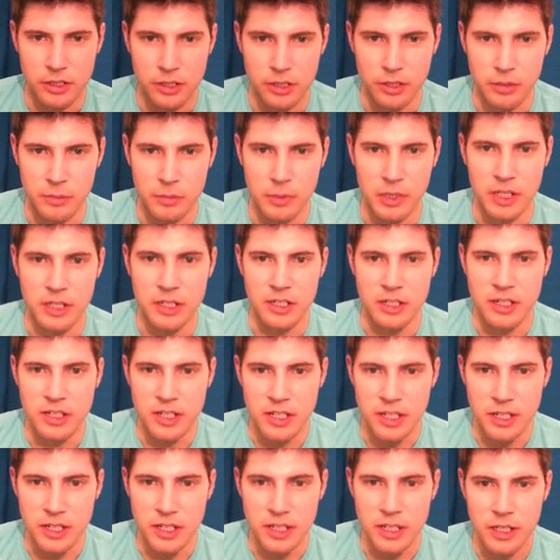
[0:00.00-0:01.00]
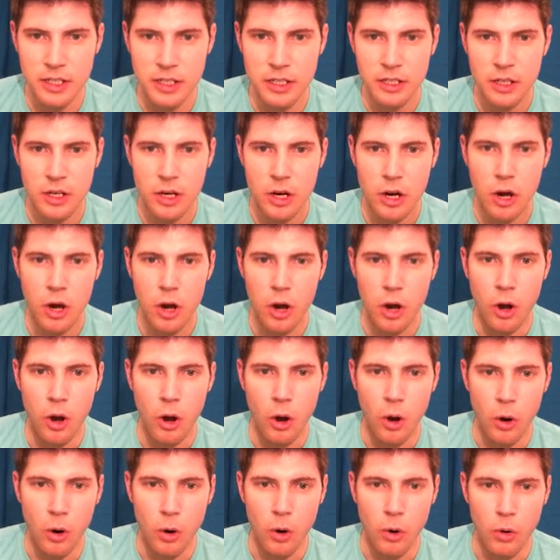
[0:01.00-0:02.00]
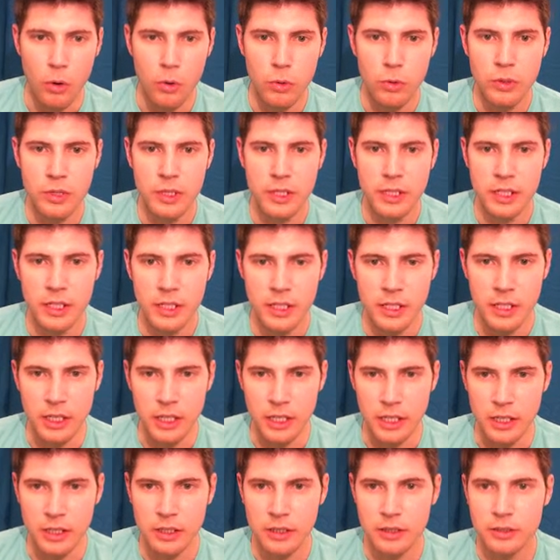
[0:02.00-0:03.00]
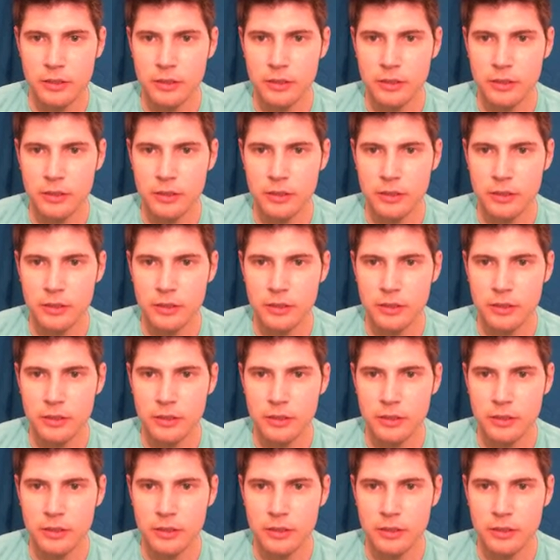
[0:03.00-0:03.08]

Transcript: gonna be D-O-E.